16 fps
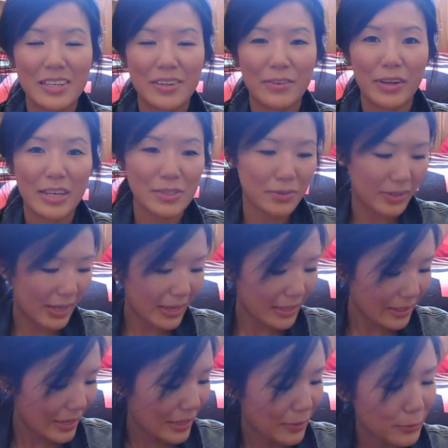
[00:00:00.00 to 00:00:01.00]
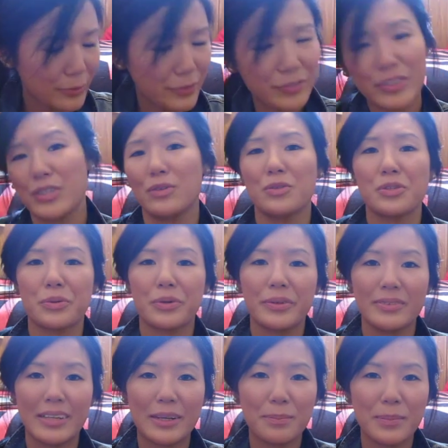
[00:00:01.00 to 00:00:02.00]
and if you guys would like any reviews or
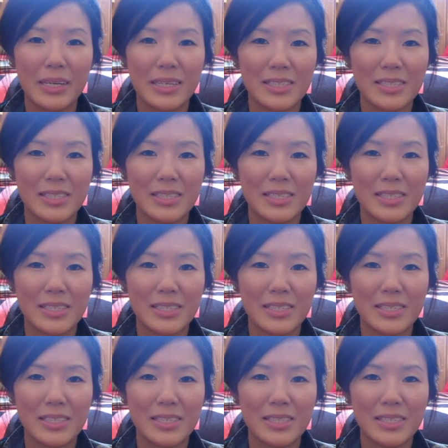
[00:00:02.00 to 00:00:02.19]
like me